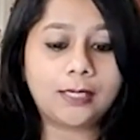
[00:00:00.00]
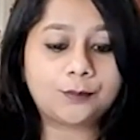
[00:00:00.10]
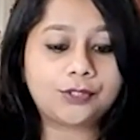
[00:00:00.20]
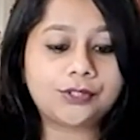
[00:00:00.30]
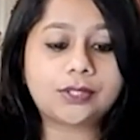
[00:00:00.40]

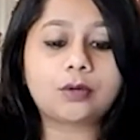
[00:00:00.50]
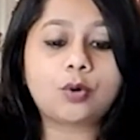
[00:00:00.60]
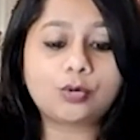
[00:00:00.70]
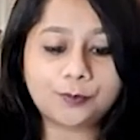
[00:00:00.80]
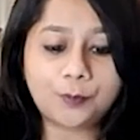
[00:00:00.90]
it was
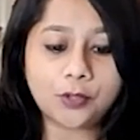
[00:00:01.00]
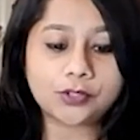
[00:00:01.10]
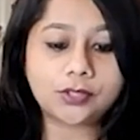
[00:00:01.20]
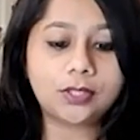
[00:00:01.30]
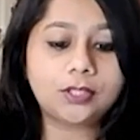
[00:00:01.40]

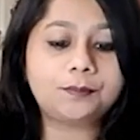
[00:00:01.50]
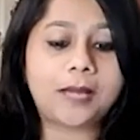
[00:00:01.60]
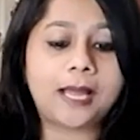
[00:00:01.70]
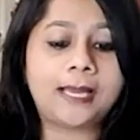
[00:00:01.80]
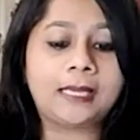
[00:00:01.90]
co-sponsored
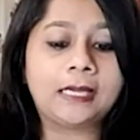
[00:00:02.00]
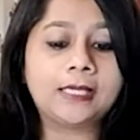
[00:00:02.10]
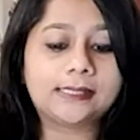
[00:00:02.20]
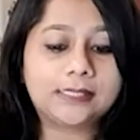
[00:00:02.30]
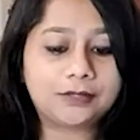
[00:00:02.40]
by
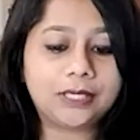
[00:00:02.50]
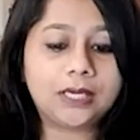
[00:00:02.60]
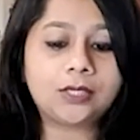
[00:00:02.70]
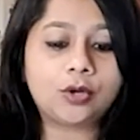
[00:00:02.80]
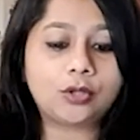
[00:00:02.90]

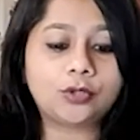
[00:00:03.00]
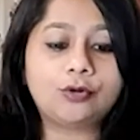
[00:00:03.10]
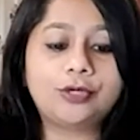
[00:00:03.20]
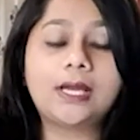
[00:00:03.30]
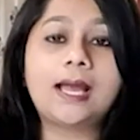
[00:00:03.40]
Syria, North
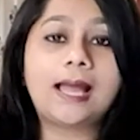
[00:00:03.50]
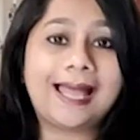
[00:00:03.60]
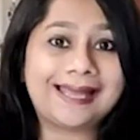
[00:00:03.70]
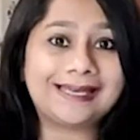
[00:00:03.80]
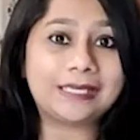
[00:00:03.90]
Korea,
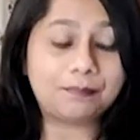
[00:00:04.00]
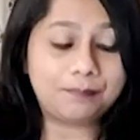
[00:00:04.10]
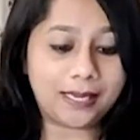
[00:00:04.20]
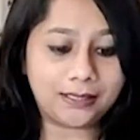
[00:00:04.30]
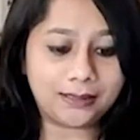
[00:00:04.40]
and
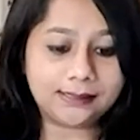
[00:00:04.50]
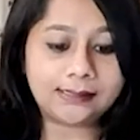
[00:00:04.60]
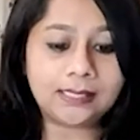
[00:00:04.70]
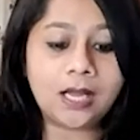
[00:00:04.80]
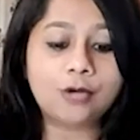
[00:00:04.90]

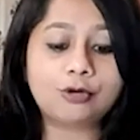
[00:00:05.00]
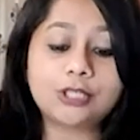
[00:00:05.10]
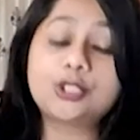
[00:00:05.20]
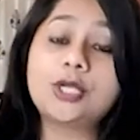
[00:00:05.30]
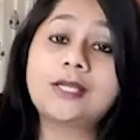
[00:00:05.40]
Belarus.
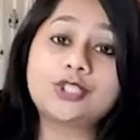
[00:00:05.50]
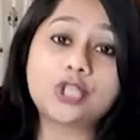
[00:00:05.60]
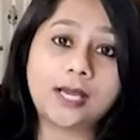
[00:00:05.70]
Russia and